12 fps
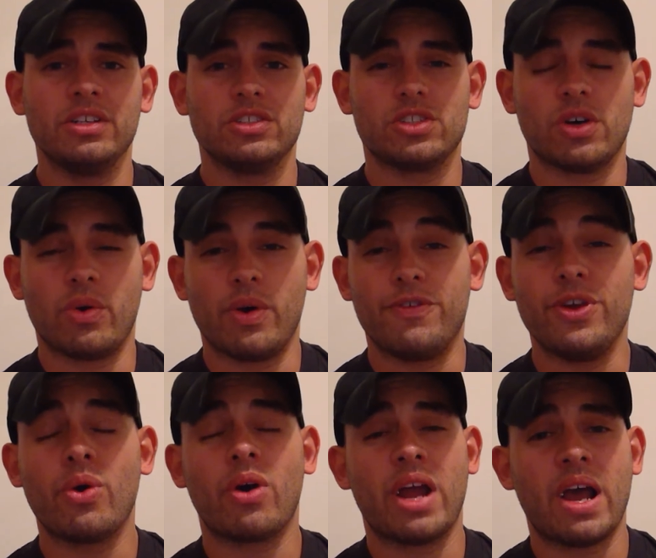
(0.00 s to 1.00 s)
So if
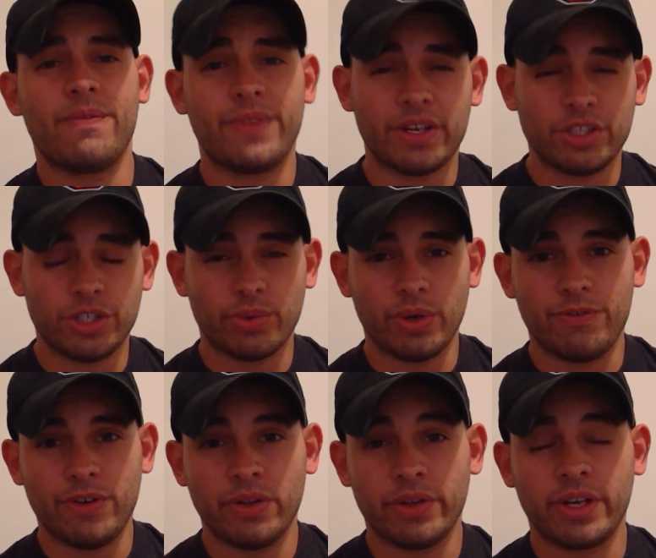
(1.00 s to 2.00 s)
you are having that jittery
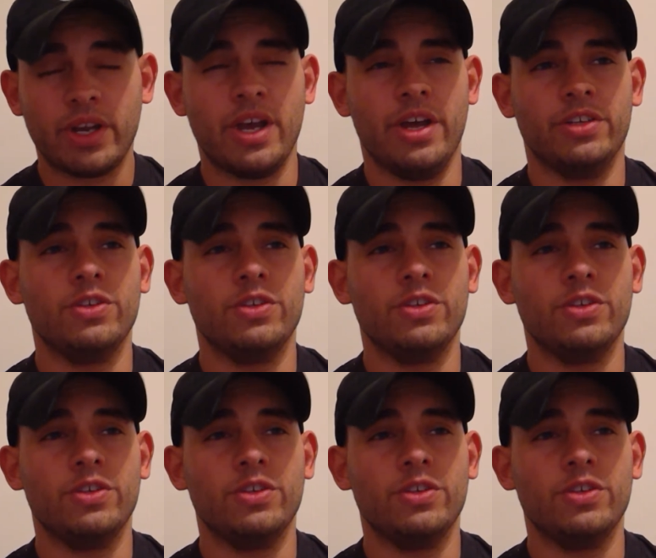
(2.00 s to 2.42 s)
feeling and